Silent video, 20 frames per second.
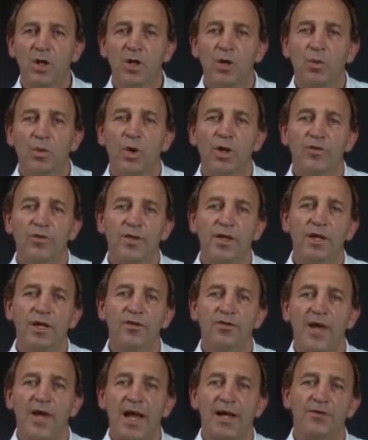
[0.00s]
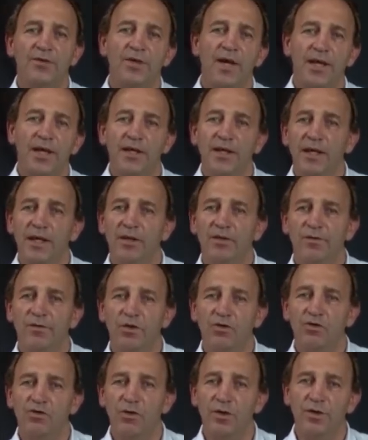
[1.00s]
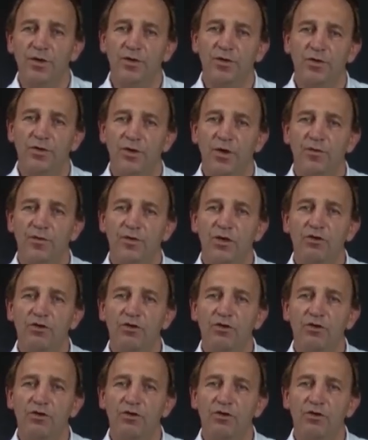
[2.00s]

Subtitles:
Whilst the exact techniques for joint and soft